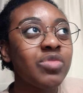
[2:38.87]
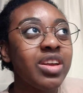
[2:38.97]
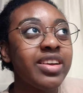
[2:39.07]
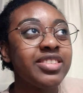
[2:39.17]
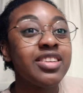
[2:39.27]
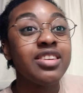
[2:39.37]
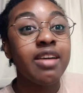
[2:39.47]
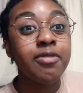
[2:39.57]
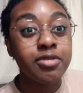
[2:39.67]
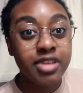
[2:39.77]
is the
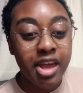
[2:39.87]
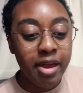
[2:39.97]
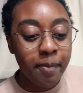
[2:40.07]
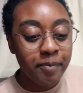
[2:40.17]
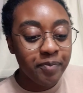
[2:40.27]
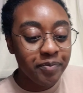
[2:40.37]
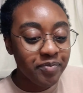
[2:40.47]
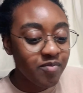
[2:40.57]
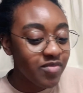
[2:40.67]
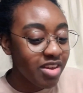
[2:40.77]
devil's game.
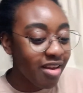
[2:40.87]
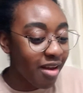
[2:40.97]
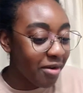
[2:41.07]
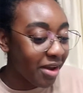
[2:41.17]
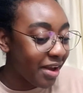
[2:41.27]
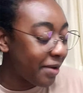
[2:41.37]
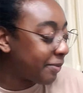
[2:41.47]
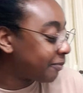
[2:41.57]
Okay.